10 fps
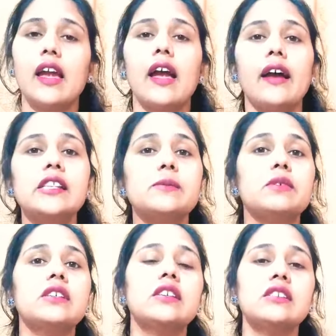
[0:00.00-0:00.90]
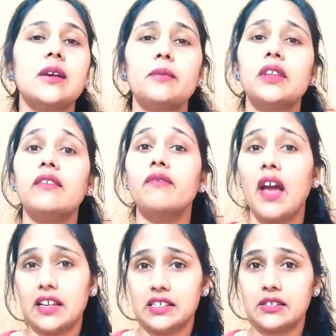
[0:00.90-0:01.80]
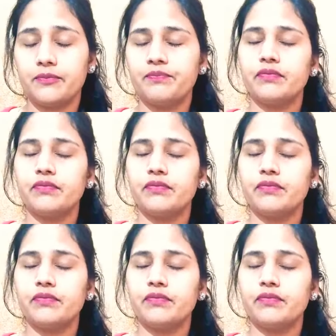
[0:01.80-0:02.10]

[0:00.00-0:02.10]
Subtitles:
and speaking something fast,